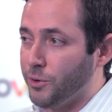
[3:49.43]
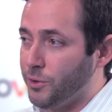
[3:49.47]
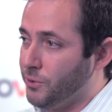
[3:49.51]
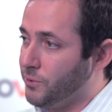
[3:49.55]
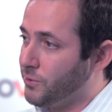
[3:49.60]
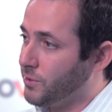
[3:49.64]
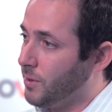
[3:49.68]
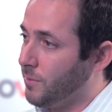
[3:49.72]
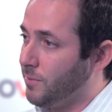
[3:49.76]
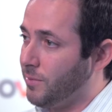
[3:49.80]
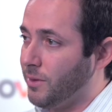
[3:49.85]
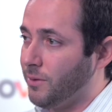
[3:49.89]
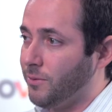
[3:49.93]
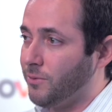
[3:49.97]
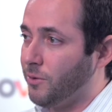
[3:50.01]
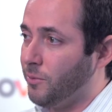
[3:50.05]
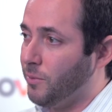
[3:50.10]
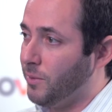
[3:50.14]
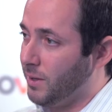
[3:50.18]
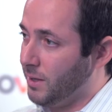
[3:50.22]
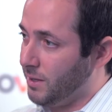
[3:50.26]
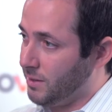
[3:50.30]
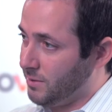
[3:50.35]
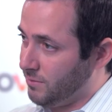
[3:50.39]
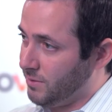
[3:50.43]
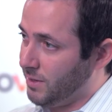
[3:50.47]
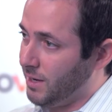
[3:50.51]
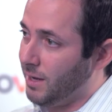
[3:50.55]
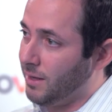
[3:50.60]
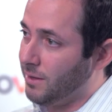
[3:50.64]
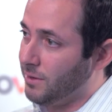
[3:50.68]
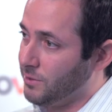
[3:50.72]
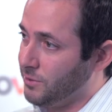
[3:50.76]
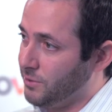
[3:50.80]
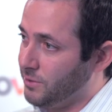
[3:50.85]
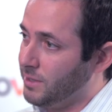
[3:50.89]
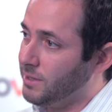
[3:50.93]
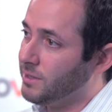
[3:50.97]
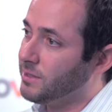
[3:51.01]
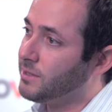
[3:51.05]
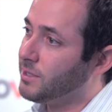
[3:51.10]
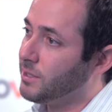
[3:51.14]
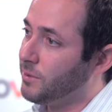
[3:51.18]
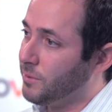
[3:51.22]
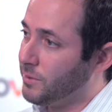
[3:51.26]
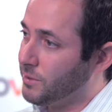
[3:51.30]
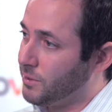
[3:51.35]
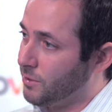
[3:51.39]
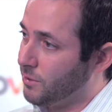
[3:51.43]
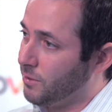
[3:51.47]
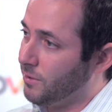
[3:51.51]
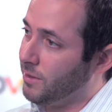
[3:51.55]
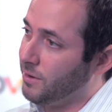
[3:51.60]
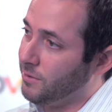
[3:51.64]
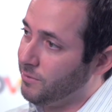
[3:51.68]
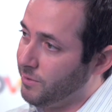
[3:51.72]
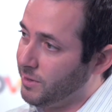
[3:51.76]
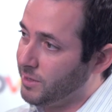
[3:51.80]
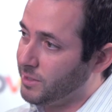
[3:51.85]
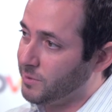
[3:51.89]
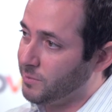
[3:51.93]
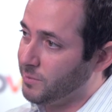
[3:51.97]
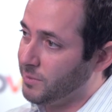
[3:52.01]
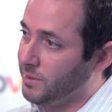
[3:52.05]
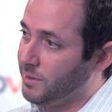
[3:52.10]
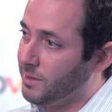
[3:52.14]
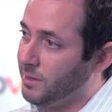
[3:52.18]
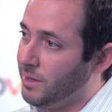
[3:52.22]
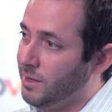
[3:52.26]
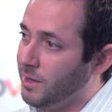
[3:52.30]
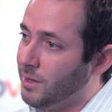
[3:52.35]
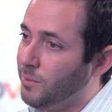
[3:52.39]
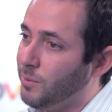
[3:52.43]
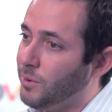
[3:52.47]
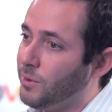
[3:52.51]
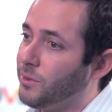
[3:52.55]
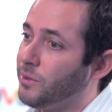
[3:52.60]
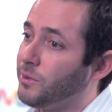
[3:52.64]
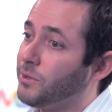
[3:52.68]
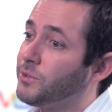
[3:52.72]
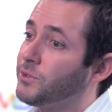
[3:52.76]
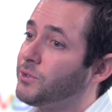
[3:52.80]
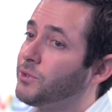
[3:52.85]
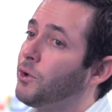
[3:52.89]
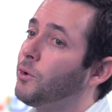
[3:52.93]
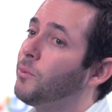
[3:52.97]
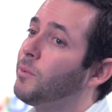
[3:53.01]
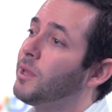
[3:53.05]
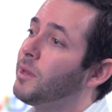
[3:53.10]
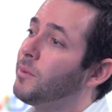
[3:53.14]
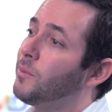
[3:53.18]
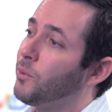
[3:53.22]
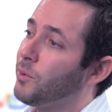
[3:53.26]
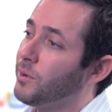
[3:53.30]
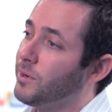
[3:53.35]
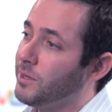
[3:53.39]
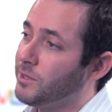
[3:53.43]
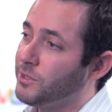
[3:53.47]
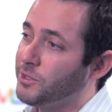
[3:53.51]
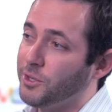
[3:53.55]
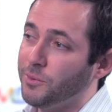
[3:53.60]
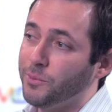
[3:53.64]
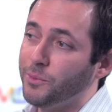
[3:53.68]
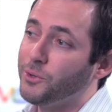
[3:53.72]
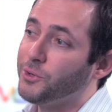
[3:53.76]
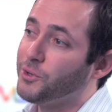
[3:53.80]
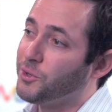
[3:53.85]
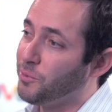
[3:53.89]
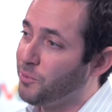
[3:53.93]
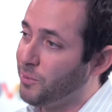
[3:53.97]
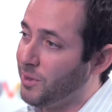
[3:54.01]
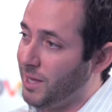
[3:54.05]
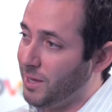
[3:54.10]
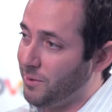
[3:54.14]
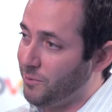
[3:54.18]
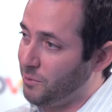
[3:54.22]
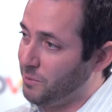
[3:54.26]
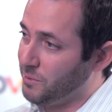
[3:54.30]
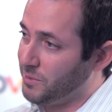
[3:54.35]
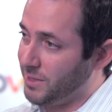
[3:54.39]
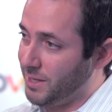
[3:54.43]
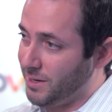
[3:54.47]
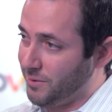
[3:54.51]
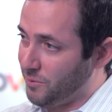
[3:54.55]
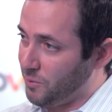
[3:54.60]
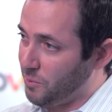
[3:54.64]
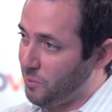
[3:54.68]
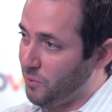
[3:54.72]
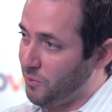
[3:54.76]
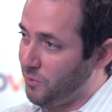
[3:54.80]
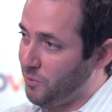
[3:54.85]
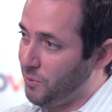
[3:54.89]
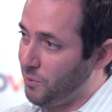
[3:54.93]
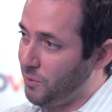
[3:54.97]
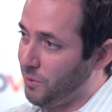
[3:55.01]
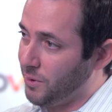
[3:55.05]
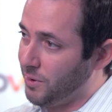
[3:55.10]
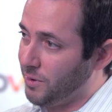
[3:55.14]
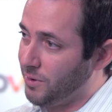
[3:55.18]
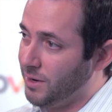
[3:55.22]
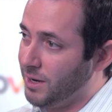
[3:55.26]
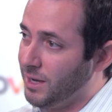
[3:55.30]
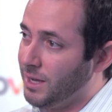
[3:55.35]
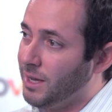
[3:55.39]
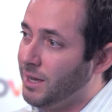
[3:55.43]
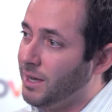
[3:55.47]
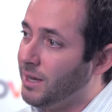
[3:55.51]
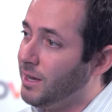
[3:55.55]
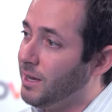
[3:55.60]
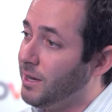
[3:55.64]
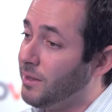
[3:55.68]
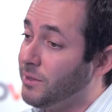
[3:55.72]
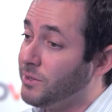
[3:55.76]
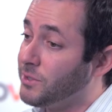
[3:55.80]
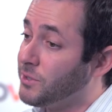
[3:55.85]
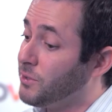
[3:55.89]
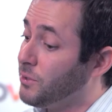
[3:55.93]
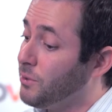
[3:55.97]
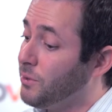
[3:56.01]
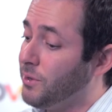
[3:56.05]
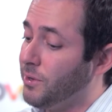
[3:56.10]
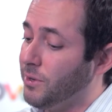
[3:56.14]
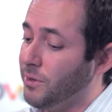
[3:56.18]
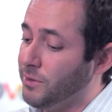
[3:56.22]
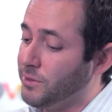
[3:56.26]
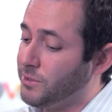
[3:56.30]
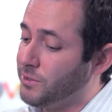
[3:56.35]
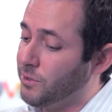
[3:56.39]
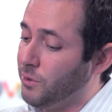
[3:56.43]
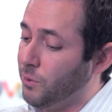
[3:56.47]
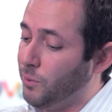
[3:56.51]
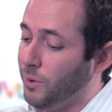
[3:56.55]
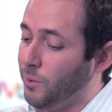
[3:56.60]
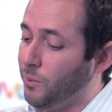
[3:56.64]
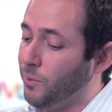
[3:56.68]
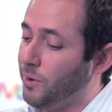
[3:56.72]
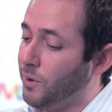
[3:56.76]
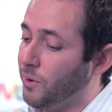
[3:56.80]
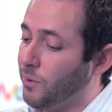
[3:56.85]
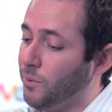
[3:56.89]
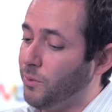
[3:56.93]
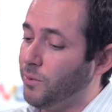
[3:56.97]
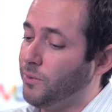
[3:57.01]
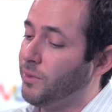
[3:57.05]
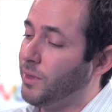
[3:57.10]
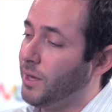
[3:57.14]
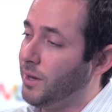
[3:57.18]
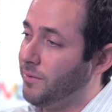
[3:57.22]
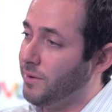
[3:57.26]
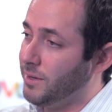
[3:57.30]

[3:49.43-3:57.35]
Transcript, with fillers: produce something for millions of dollars, you need to see return on investment but there's so many more distribution platforms than ever before. Uh, the studios, so we work with